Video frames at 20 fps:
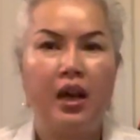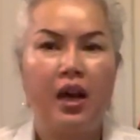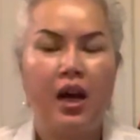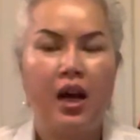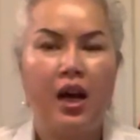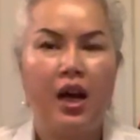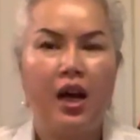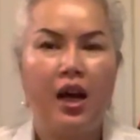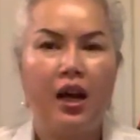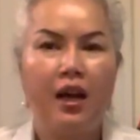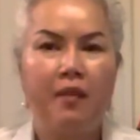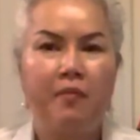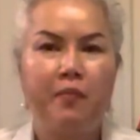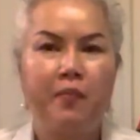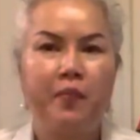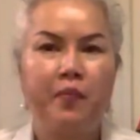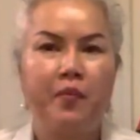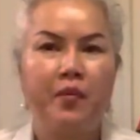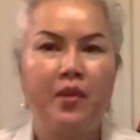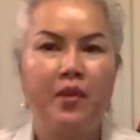
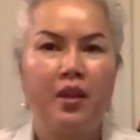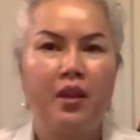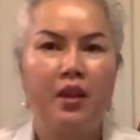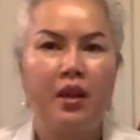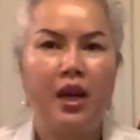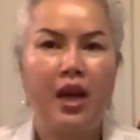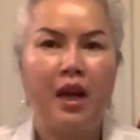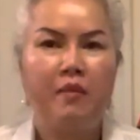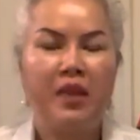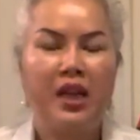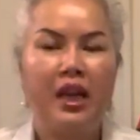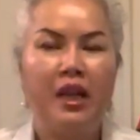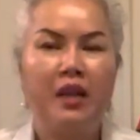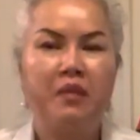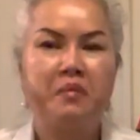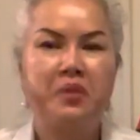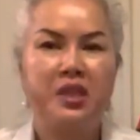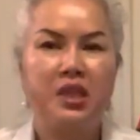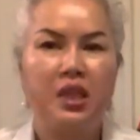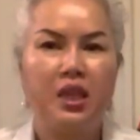I
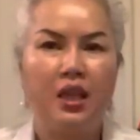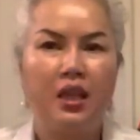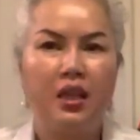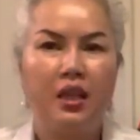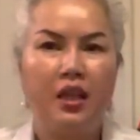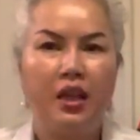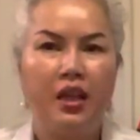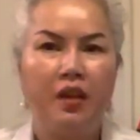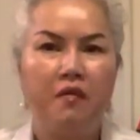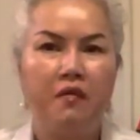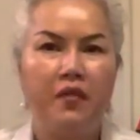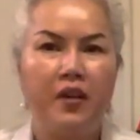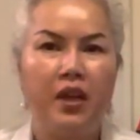believe she lives